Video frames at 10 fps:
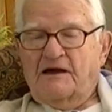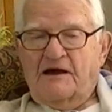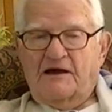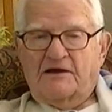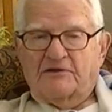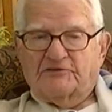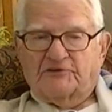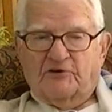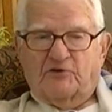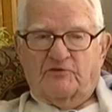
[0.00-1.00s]
And
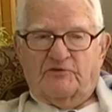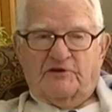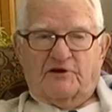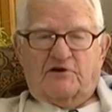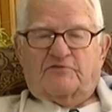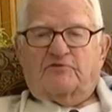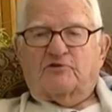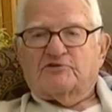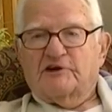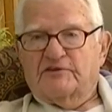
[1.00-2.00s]
so the Air
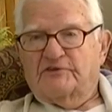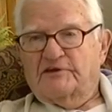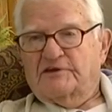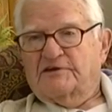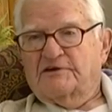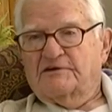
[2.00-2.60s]
Force, I think,